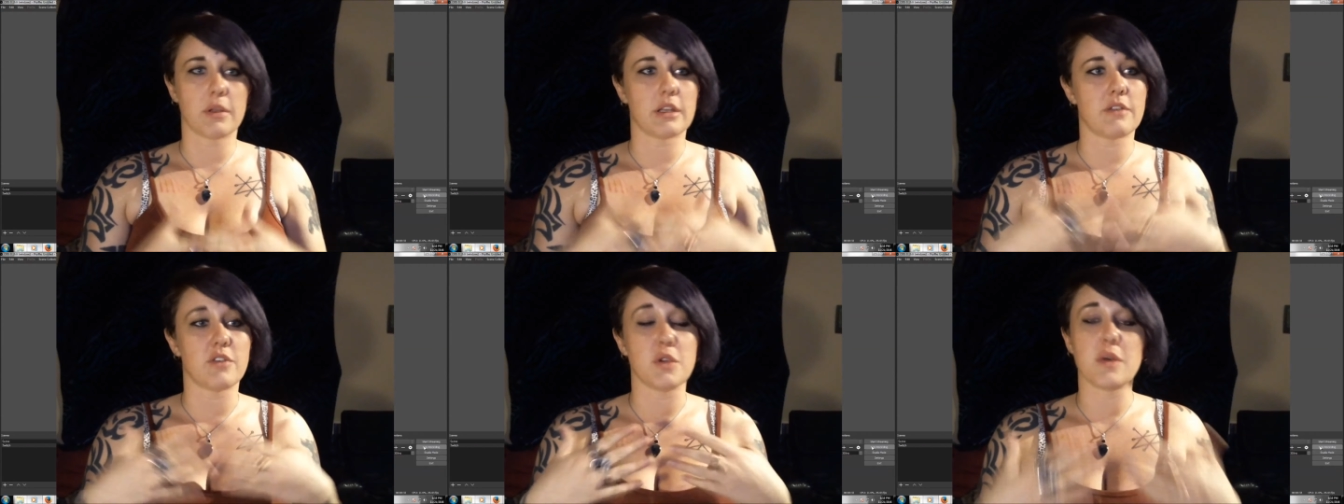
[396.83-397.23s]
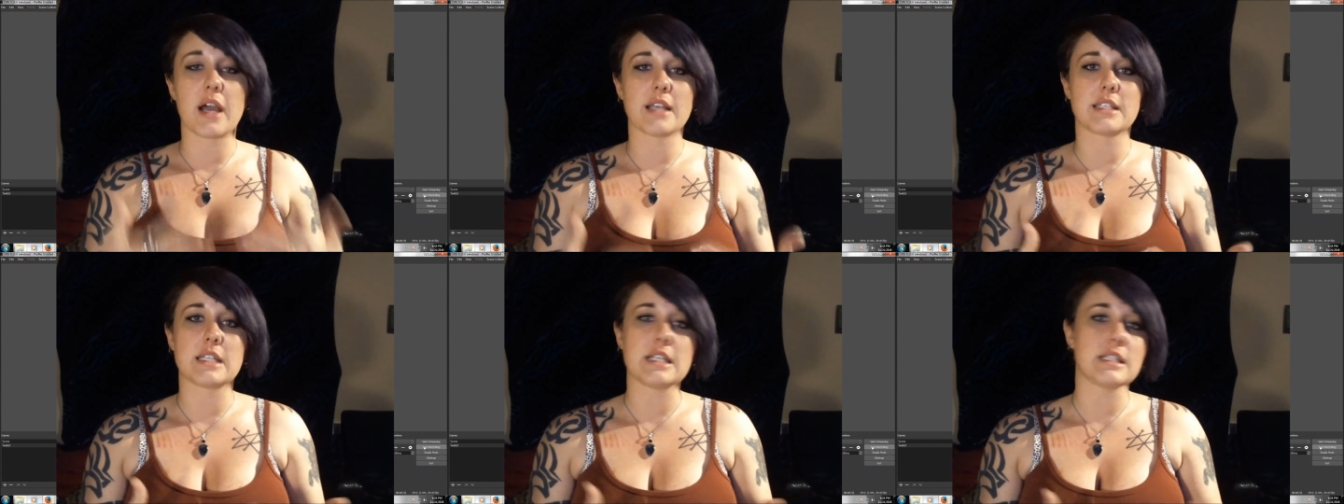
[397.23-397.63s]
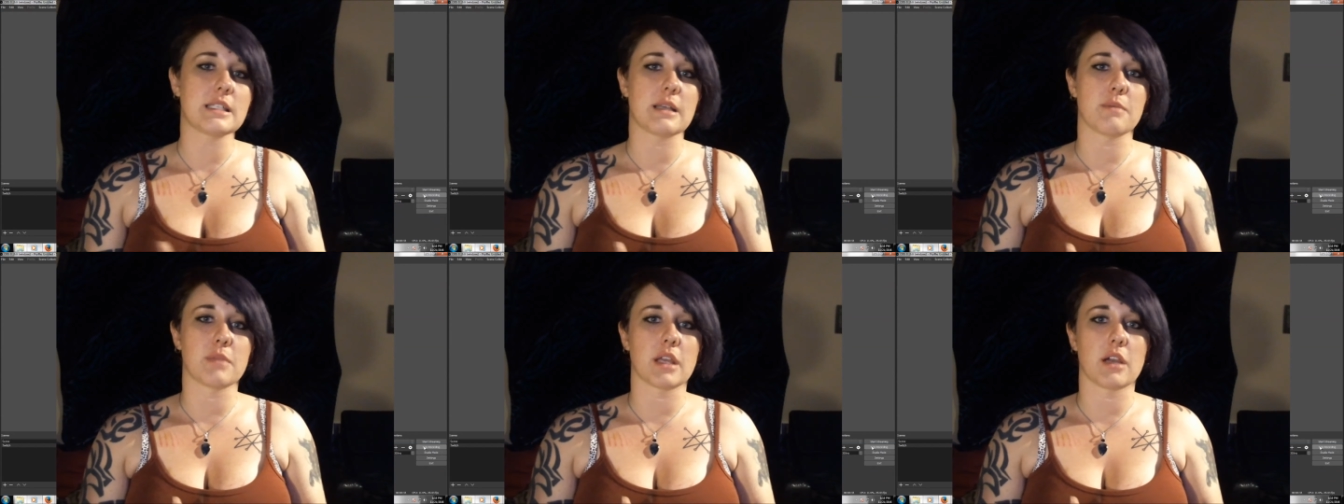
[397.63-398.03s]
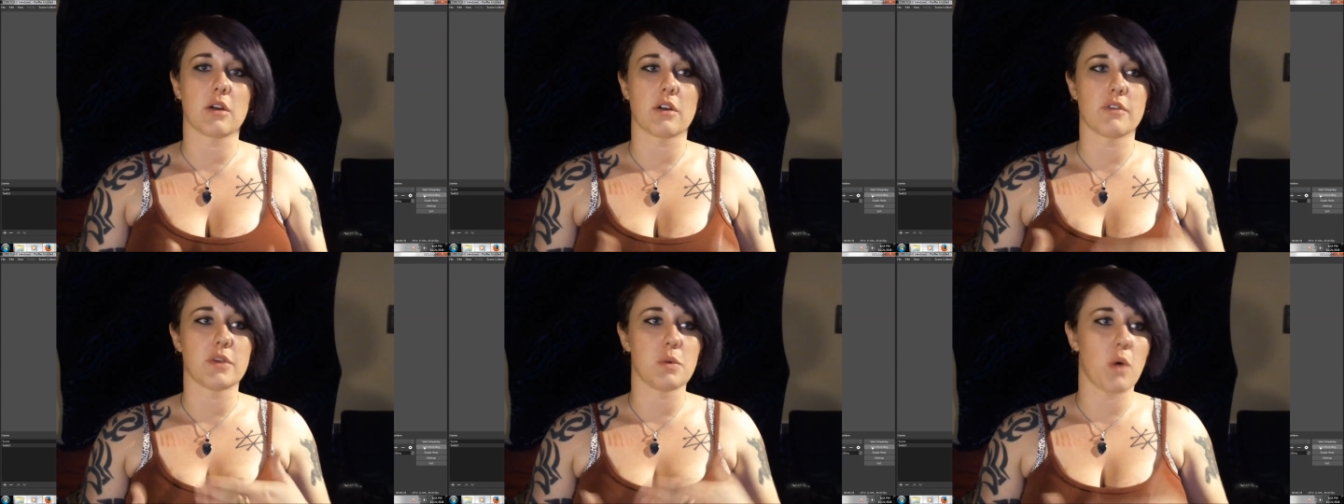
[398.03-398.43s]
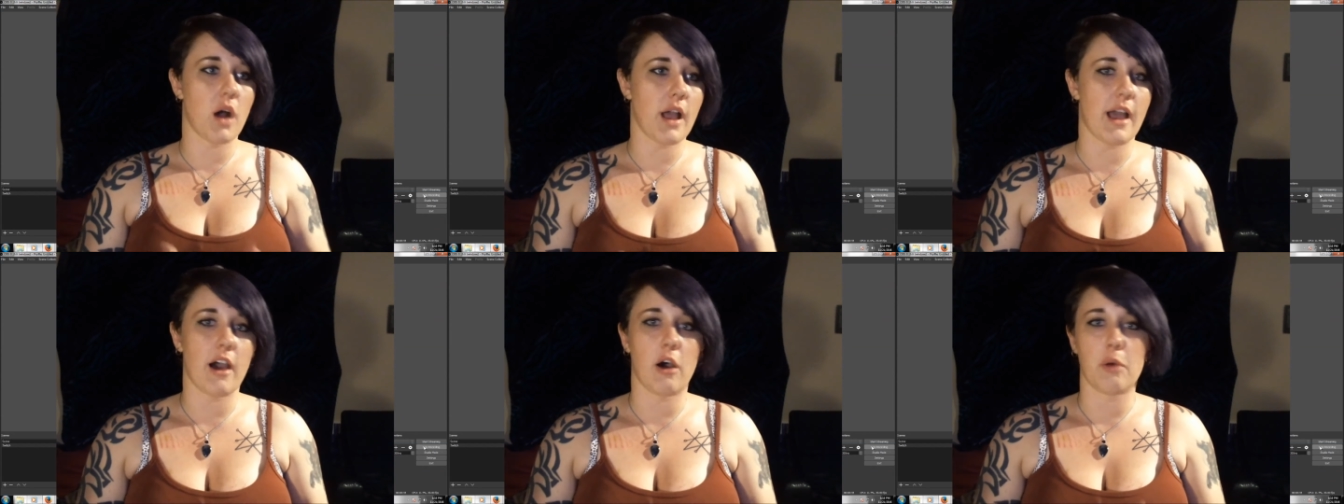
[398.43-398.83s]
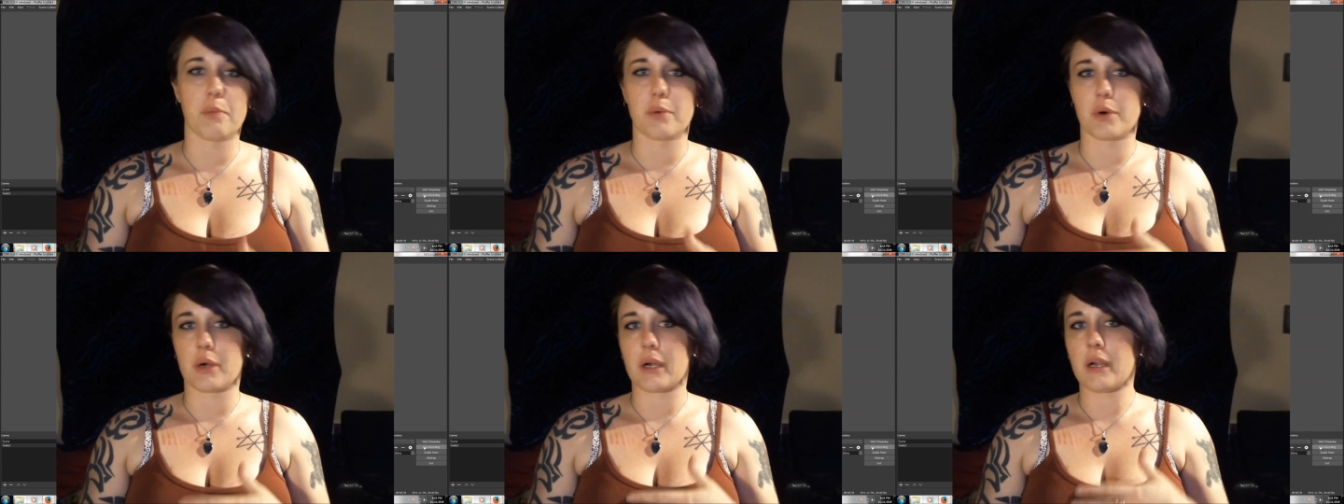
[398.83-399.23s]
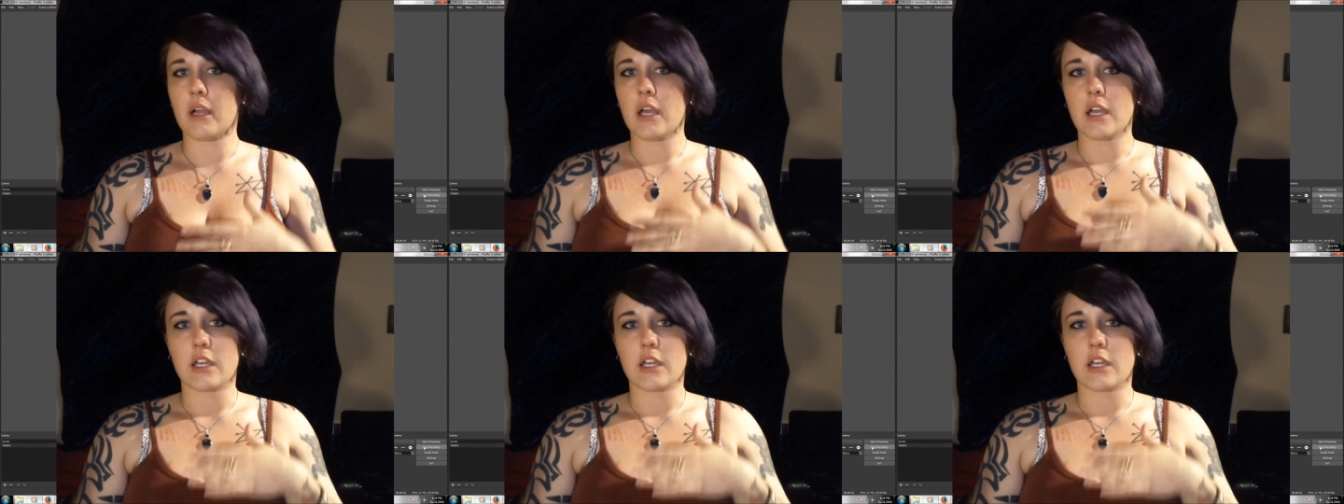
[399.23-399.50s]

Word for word: And if you guys need something, or if you want help, or,